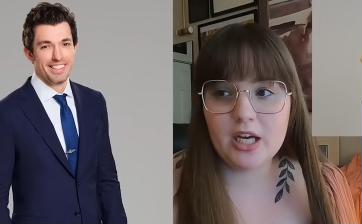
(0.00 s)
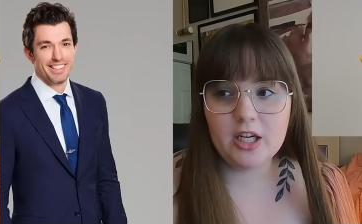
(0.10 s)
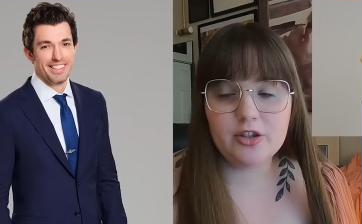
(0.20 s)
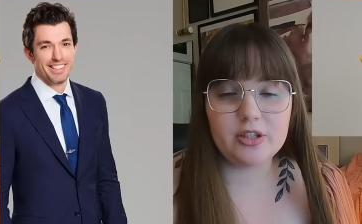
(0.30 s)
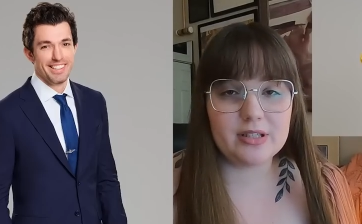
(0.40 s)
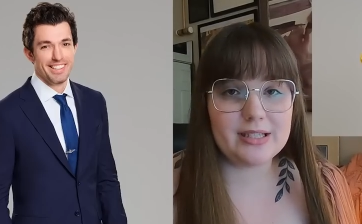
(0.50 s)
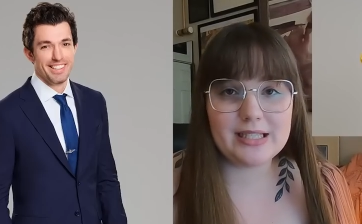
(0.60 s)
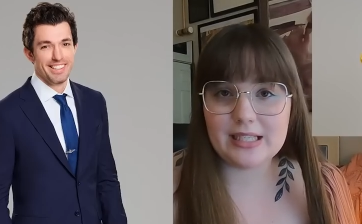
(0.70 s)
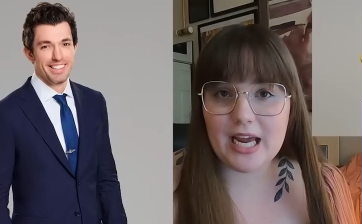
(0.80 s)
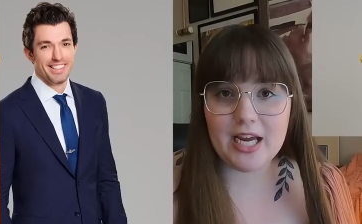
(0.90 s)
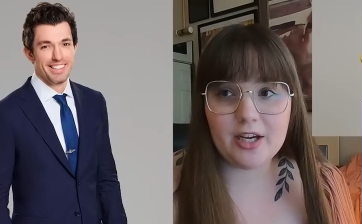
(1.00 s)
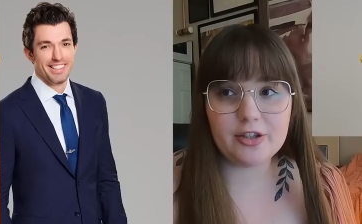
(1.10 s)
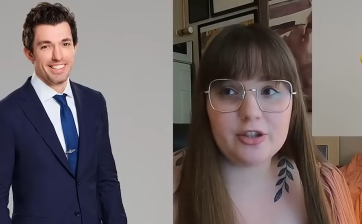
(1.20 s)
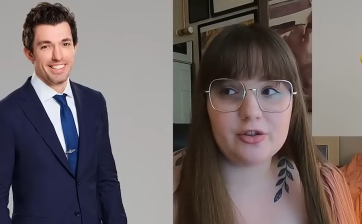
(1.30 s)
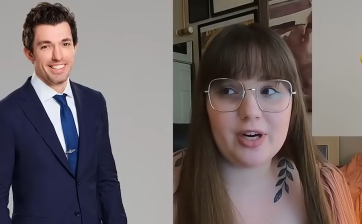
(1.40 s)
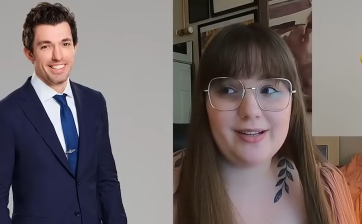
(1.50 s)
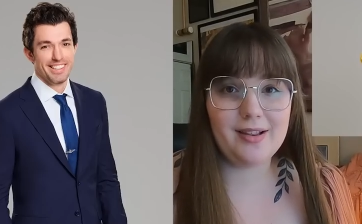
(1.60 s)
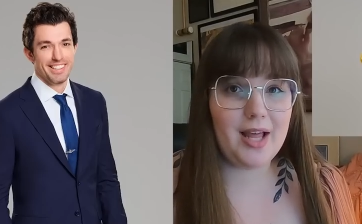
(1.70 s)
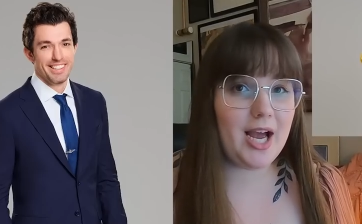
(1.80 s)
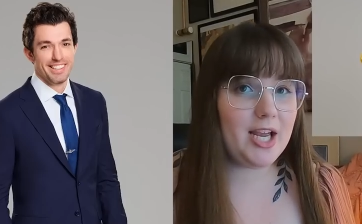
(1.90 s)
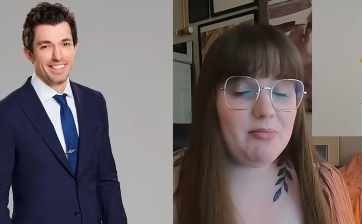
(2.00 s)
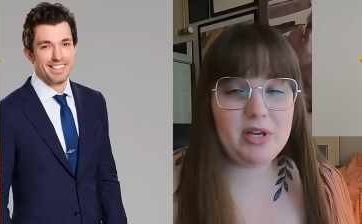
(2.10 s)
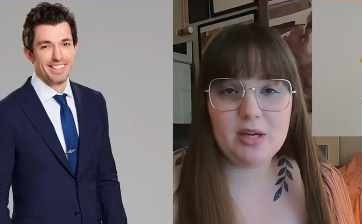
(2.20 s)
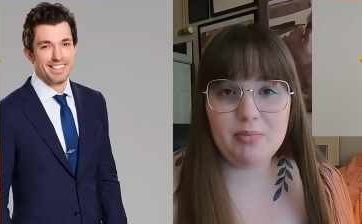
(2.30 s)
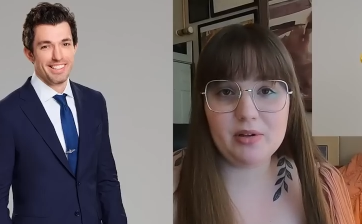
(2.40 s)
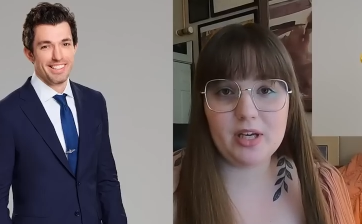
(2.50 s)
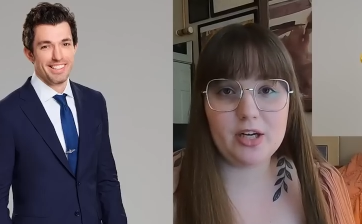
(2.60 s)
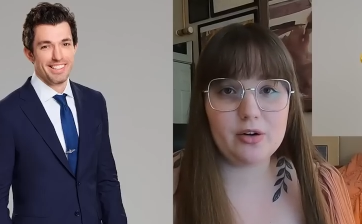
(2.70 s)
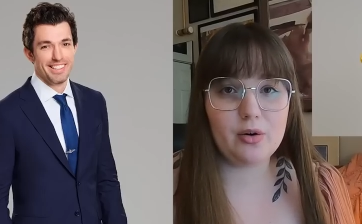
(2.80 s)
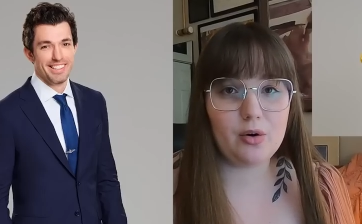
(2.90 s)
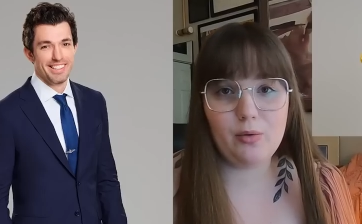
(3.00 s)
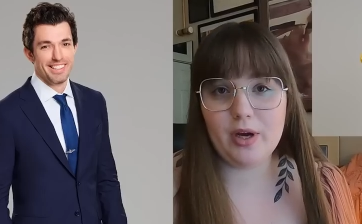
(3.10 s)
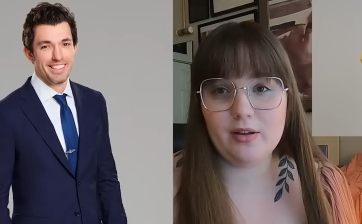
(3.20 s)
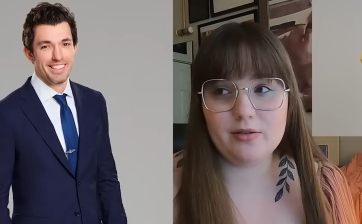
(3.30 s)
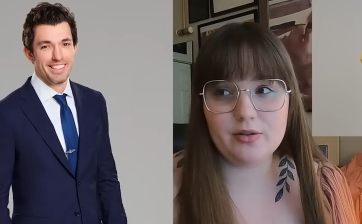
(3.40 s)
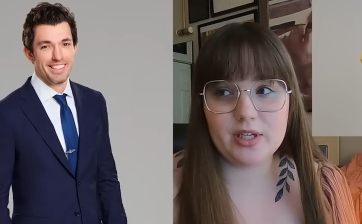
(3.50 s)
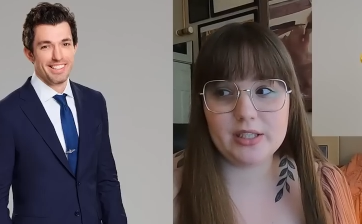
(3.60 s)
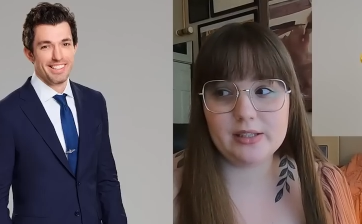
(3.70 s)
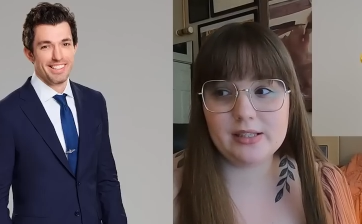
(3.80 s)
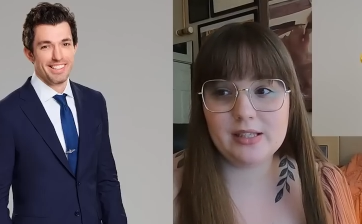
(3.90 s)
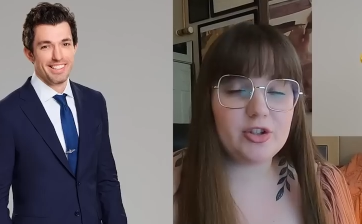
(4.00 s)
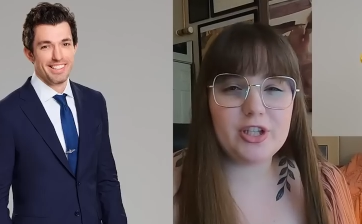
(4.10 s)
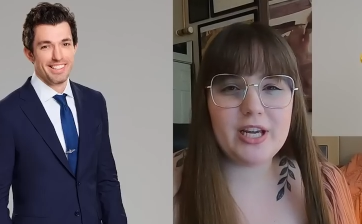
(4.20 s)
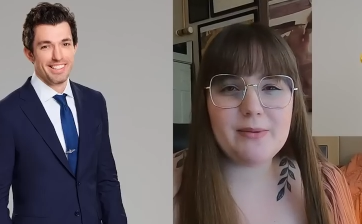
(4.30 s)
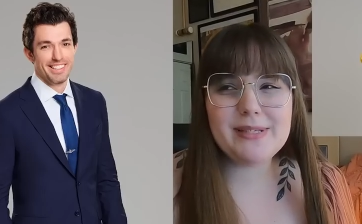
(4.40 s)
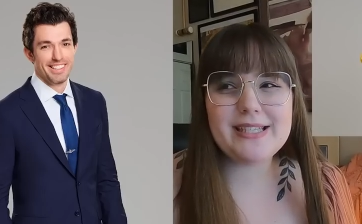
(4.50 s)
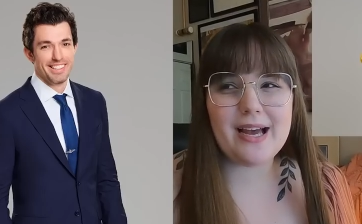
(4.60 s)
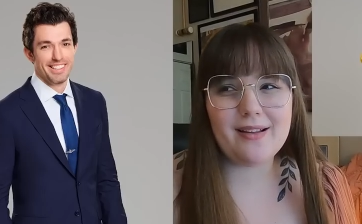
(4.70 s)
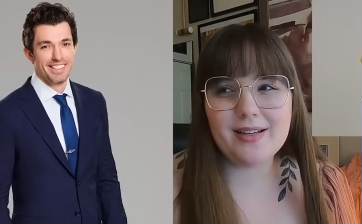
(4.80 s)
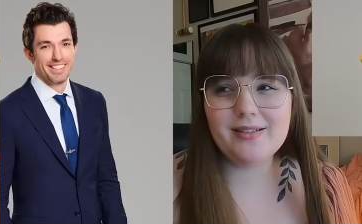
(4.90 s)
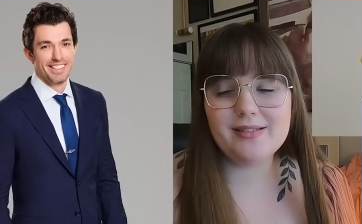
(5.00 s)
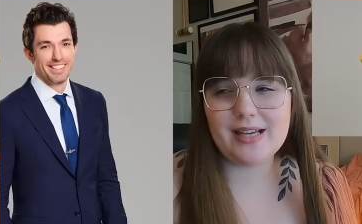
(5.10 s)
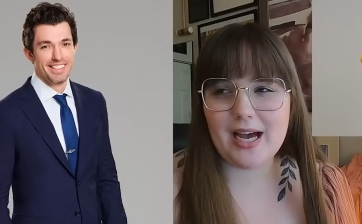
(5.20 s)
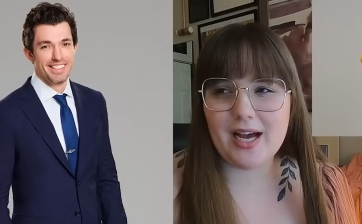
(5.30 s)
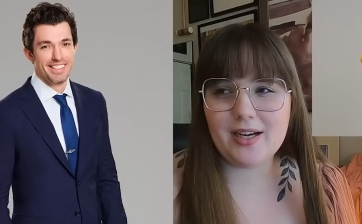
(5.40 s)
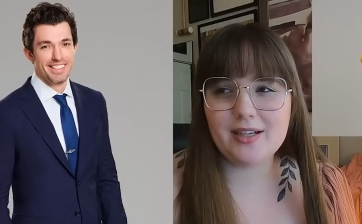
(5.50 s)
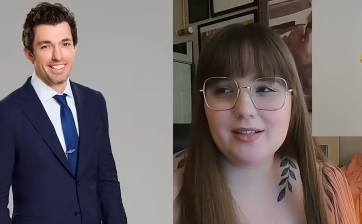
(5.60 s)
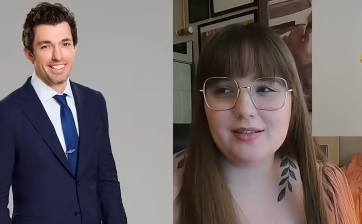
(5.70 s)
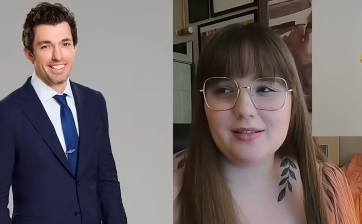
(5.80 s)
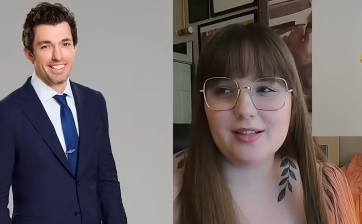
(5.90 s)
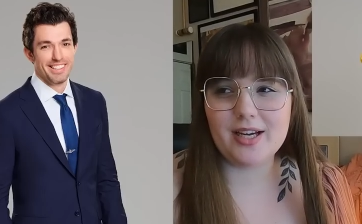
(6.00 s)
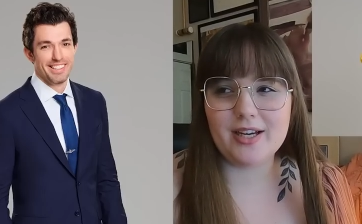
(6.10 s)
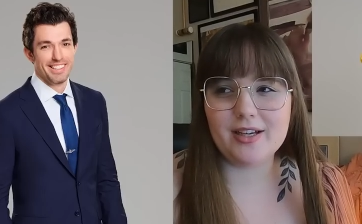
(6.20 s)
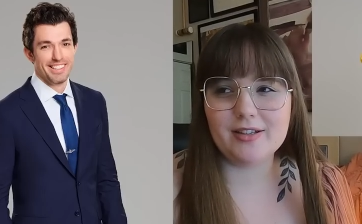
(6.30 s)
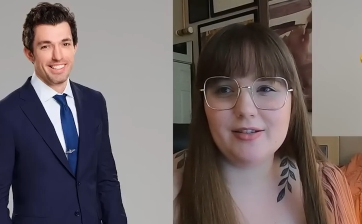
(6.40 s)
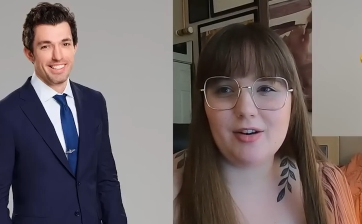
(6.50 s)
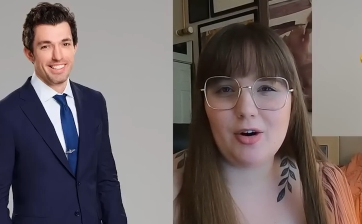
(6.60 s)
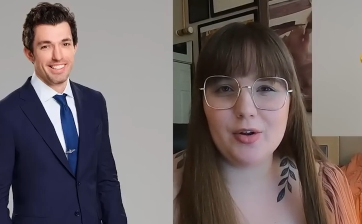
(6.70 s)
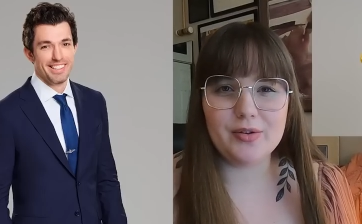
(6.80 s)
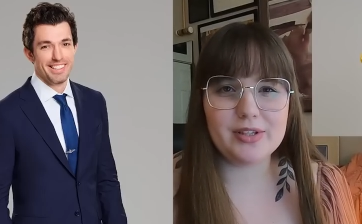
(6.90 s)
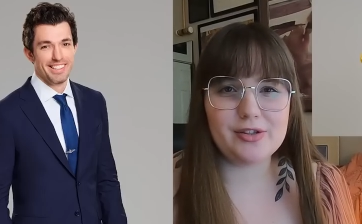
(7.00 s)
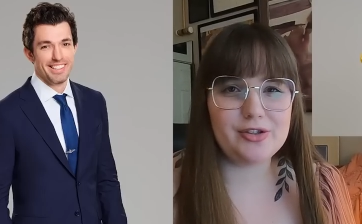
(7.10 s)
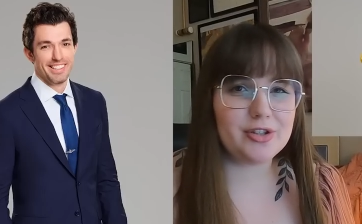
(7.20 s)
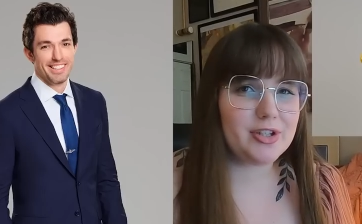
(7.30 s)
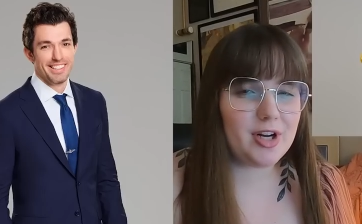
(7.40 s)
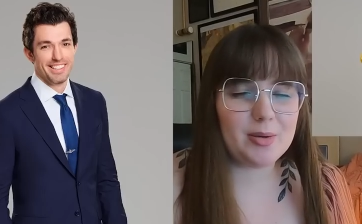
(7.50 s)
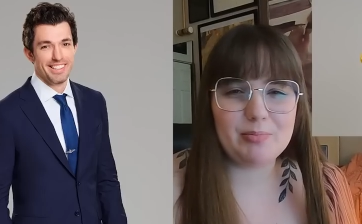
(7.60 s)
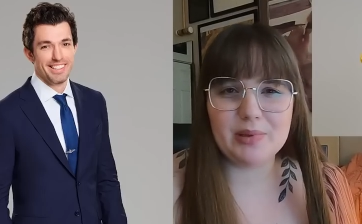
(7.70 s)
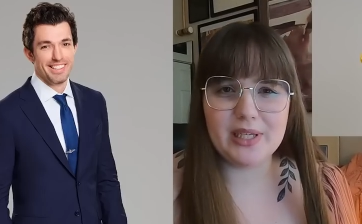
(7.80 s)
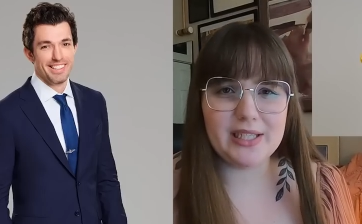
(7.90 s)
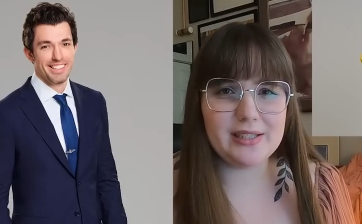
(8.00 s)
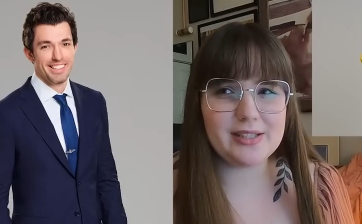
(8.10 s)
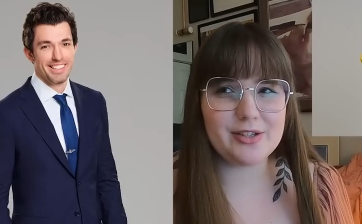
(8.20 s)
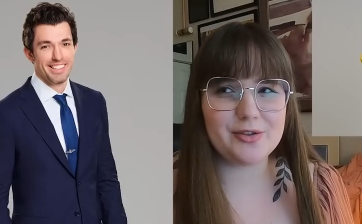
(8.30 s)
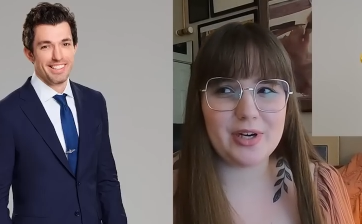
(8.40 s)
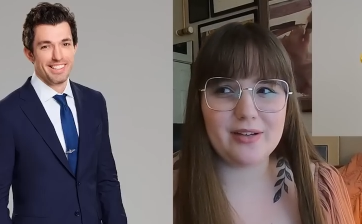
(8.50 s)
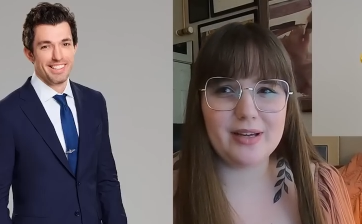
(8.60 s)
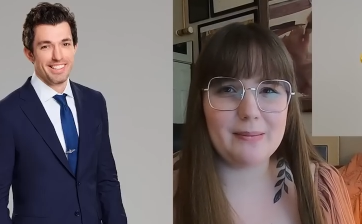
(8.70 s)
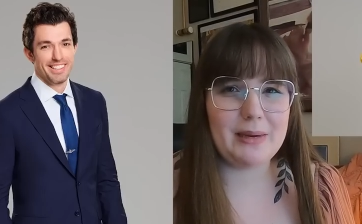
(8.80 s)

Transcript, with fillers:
Speaker 1: She's a snake. She's trying to lie and manipulate her whole way through this. She keeps telling Zach like all of this dirt on Bliss to try to like